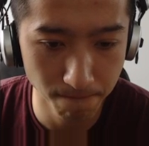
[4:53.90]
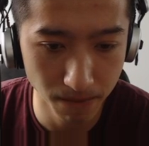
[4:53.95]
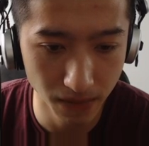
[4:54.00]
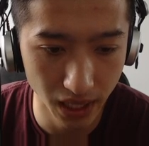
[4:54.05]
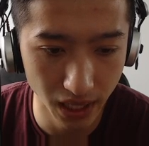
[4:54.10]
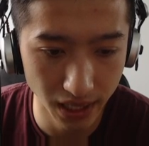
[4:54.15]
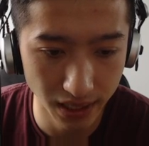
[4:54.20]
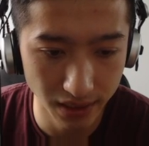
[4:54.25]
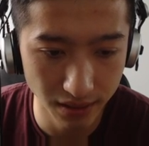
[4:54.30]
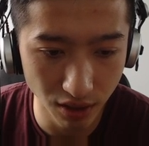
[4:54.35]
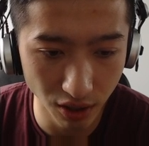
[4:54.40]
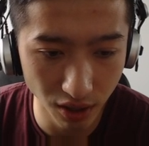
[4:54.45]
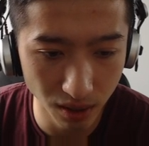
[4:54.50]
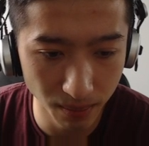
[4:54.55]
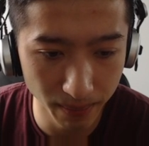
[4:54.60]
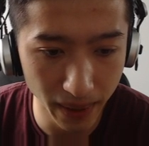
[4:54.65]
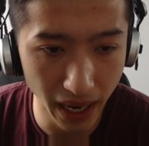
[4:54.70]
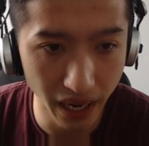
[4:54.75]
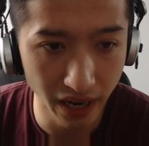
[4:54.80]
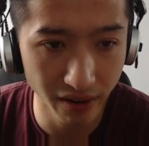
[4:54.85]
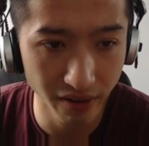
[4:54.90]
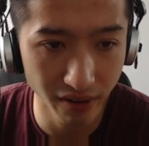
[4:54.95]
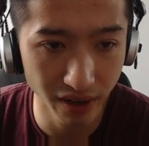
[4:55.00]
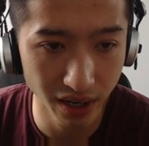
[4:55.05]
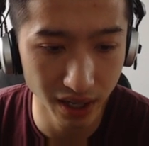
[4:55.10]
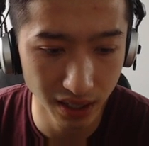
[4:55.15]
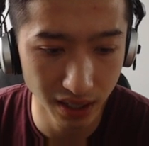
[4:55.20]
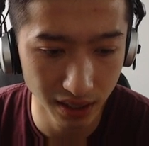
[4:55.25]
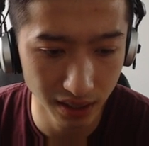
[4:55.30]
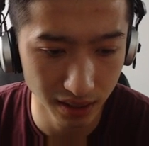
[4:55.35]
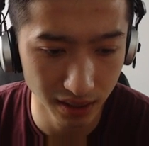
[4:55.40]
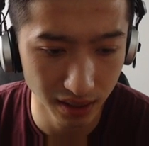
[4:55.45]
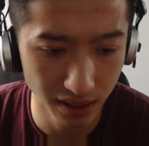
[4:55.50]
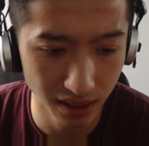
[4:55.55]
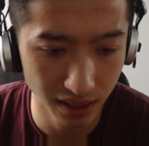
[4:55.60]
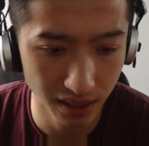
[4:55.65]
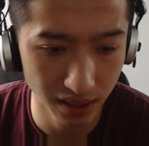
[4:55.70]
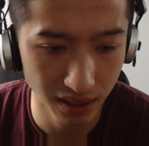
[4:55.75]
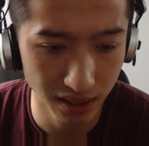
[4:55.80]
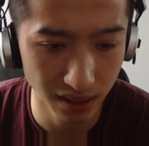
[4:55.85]
he's got a background
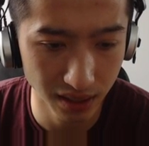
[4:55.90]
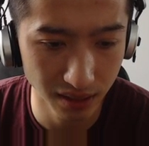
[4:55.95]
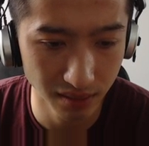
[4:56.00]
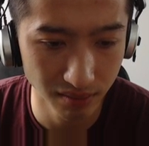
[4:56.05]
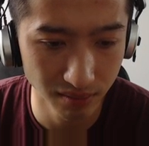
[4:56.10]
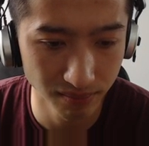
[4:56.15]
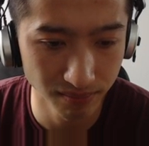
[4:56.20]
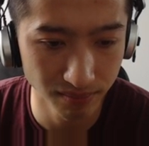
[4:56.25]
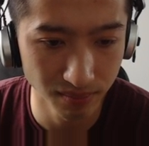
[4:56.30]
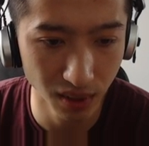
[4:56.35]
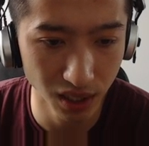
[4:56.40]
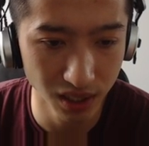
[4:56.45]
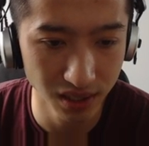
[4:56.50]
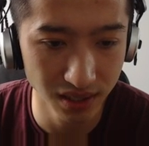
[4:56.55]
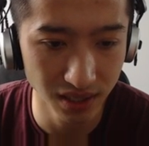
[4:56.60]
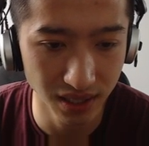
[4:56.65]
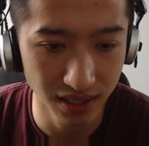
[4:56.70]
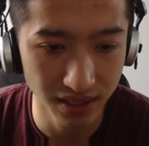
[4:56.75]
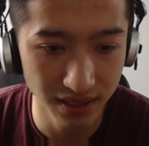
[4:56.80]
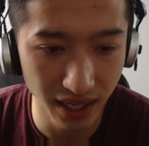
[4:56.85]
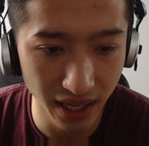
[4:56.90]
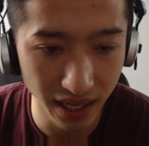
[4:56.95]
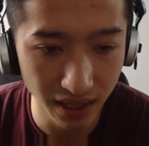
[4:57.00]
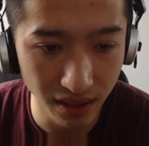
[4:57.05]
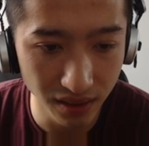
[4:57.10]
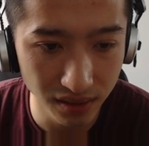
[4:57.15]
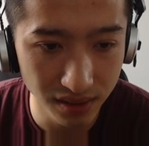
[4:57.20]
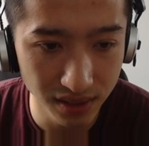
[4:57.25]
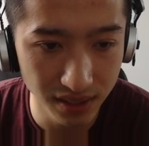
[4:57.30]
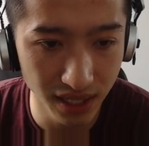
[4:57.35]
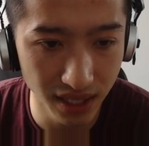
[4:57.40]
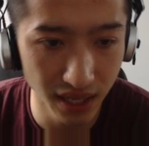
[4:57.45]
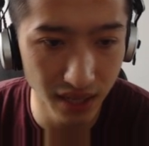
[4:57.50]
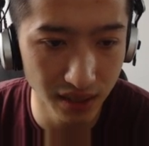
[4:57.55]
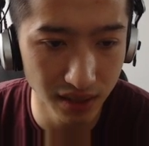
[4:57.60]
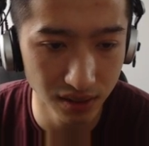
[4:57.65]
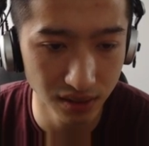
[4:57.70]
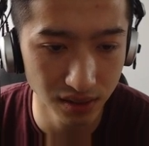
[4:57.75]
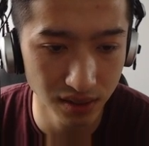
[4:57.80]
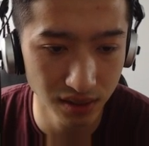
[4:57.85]
in mostly sales,
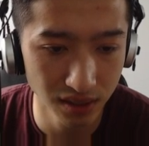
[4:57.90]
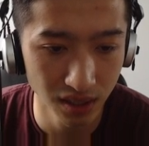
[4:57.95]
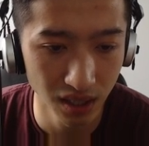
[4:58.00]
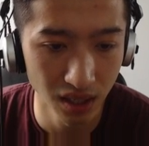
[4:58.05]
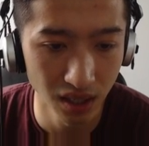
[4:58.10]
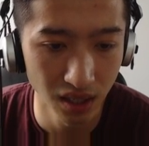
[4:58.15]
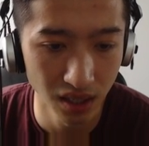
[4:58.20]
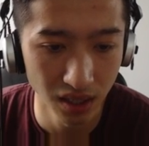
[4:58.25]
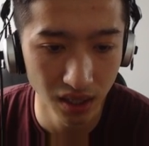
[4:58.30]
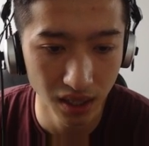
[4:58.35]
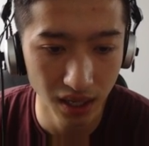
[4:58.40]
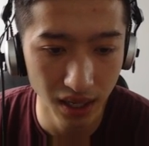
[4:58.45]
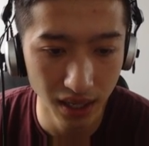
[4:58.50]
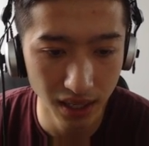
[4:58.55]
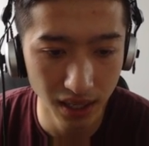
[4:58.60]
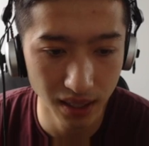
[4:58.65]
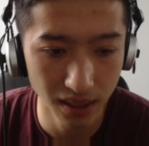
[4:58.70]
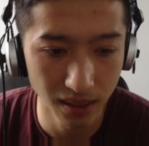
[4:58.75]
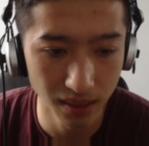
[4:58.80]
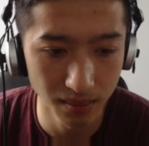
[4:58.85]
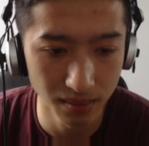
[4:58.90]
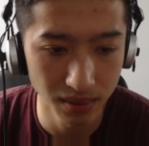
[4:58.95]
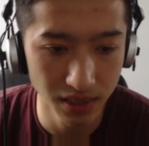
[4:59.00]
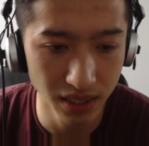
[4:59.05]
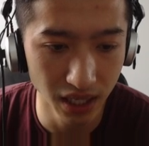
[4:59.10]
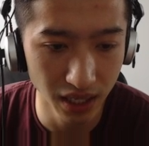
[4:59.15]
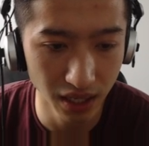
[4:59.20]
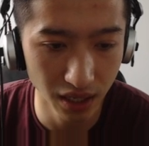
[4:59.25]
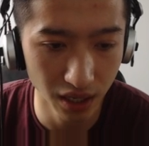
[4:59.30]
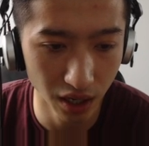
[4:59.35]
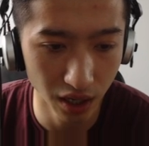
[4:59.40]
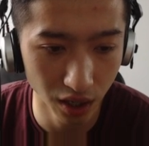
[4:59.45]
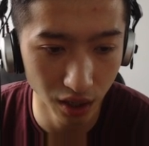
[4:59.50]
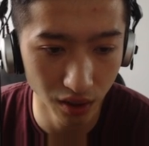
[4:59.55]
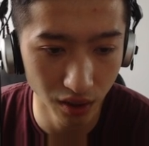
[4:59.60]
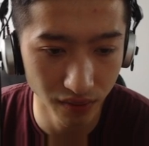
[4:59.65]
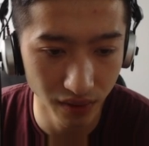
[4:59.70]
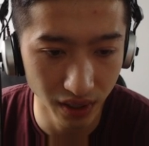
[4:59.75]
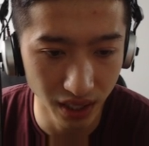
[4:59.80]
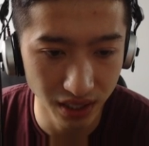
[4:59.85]
CEO
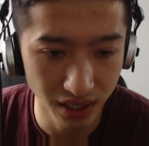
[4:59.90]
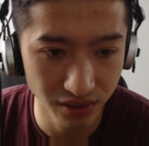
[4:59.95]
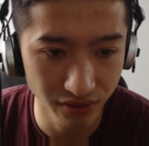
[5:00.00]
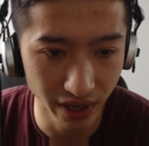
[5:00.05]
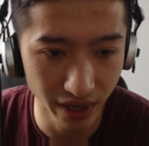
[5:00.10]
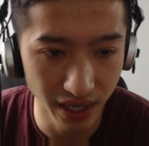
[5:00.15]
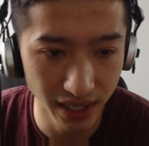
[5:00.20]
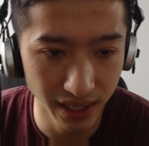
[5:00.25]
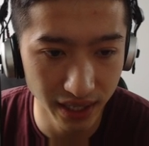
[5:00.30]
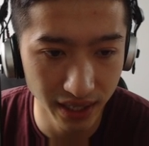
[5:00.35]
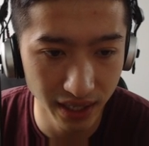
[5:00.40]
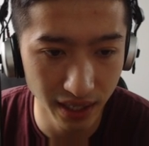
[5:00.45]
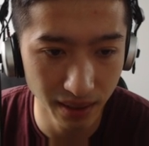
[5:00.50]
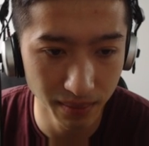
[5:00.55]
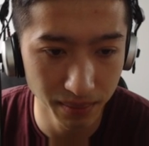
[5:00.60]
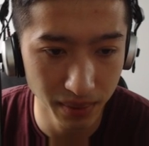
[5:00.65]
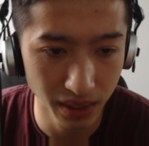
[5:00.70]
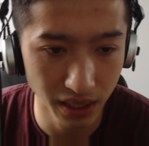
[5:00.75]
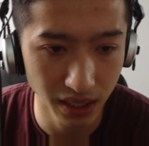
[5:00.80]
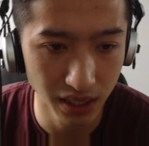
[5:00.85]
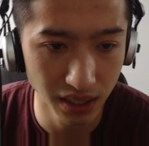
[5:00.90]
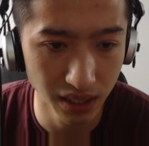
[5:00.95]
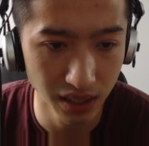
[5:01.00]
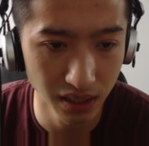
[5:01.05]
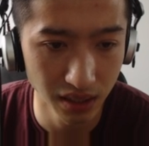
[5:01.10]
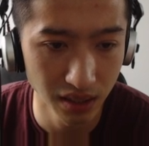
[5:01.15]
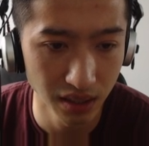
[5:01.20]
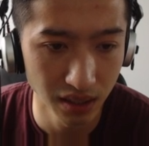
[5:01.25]
of an Israeli company,